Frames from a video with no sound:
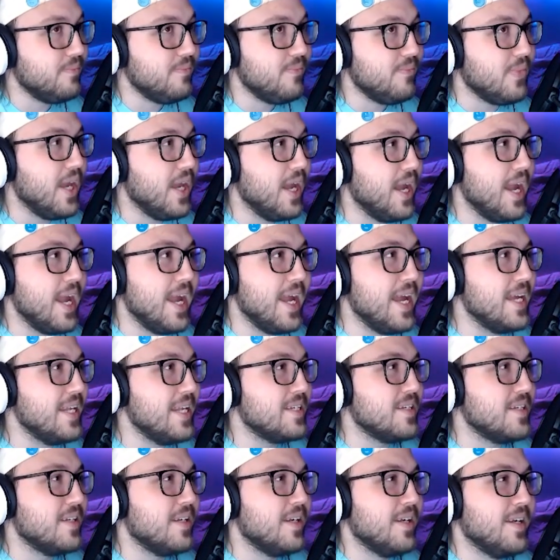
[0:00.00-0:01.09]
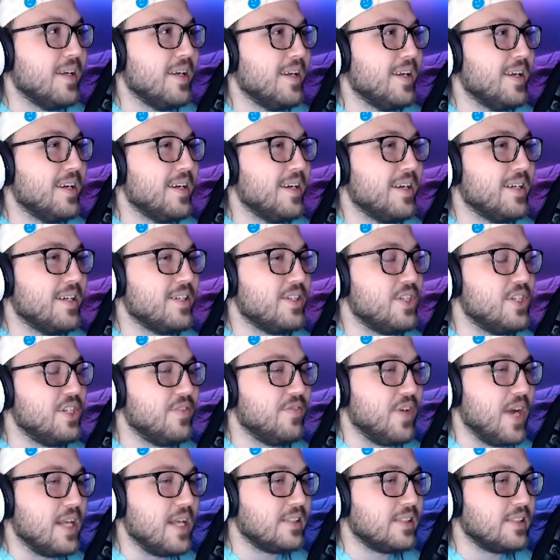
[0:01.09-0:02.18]
And
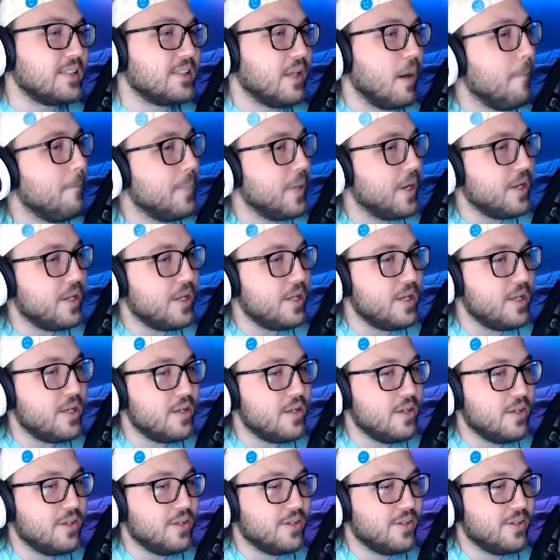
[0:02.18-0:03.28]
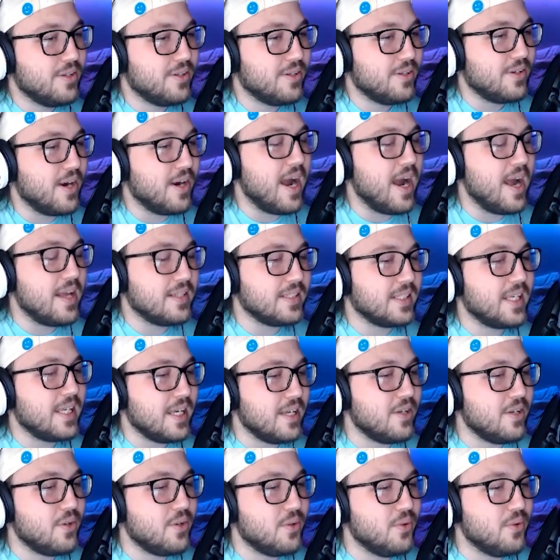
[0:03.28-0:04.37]
as somebody, as a
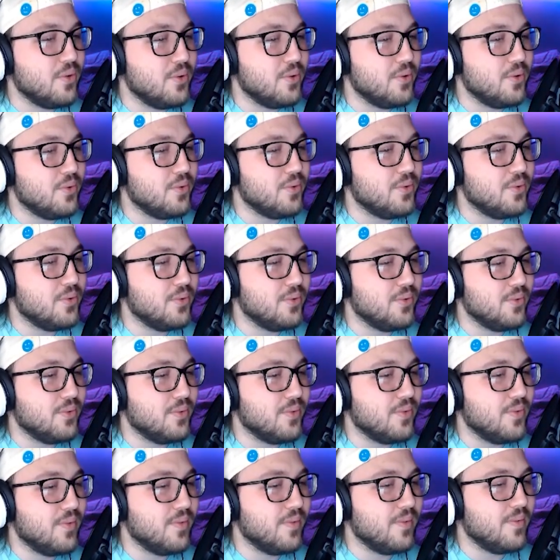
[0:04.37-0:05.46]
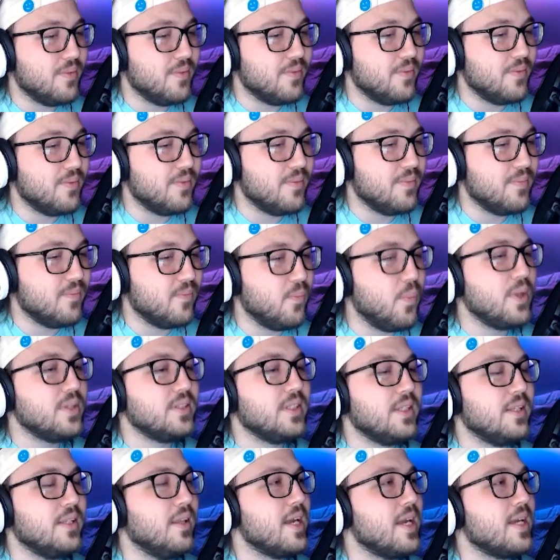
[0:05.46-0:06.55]
kid who
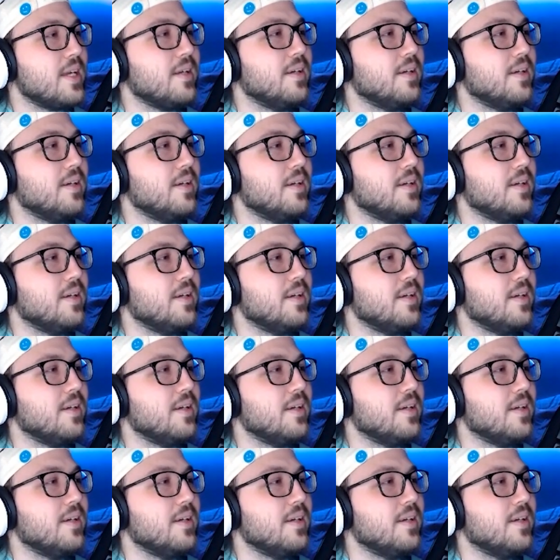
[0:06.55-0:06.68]
wasn't like,